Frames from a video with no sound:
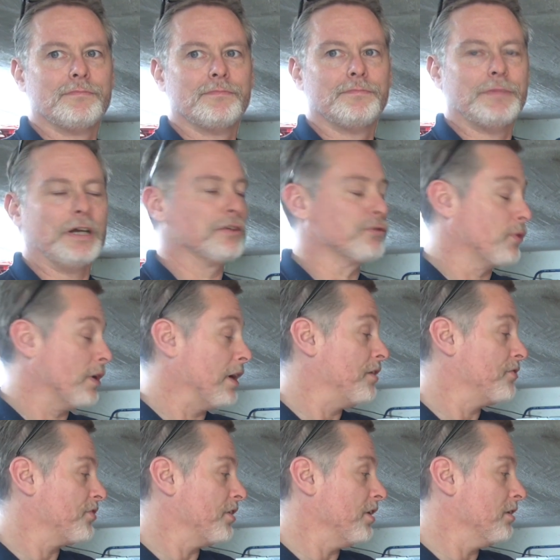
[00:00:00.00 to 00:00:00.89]
Belt
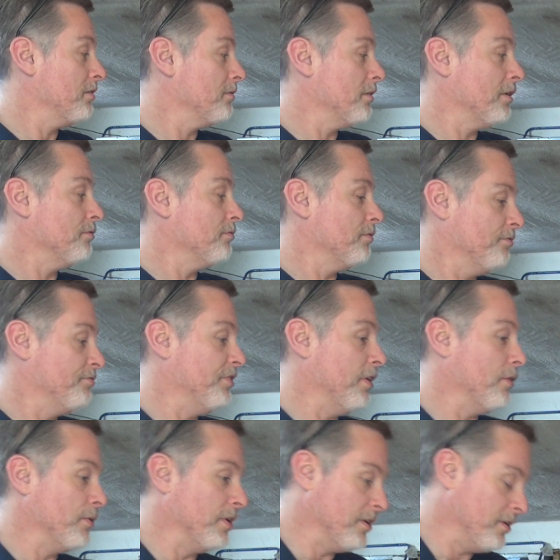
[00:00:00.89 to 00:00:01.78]
drives are
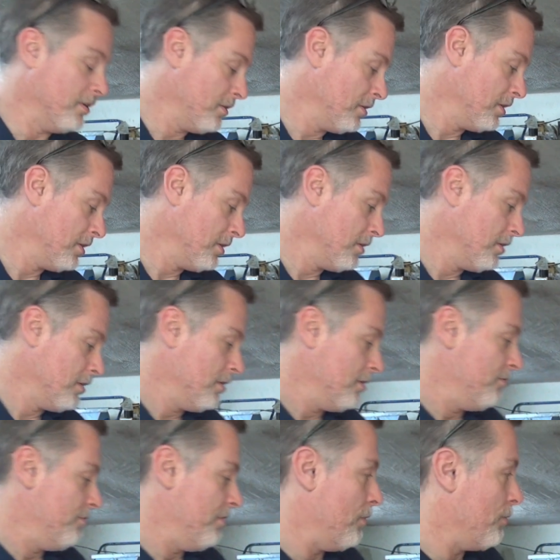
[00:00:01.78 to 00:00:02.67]
very,
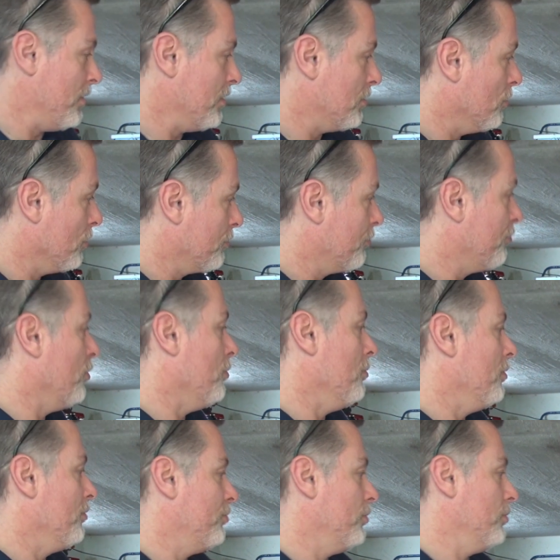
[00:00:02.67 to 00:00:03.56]
very good
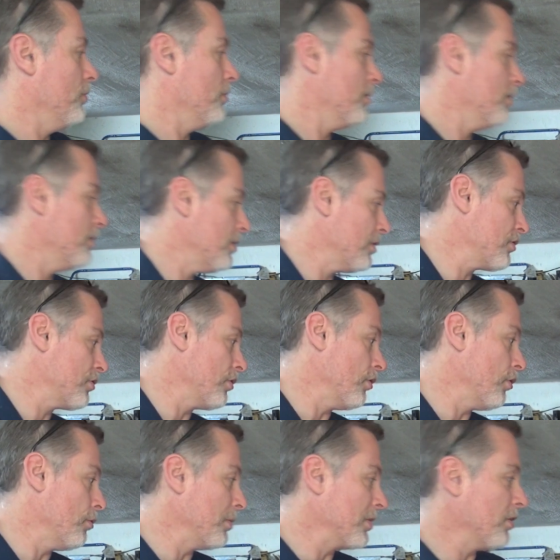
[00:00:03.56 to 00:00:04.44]
for
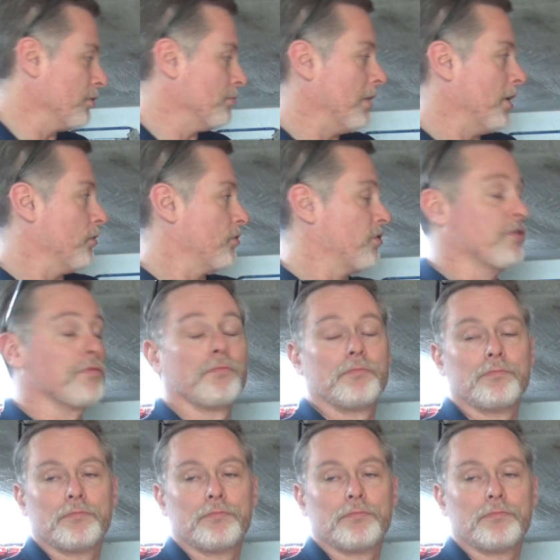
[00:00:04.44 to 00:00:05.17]
astronomical mounts.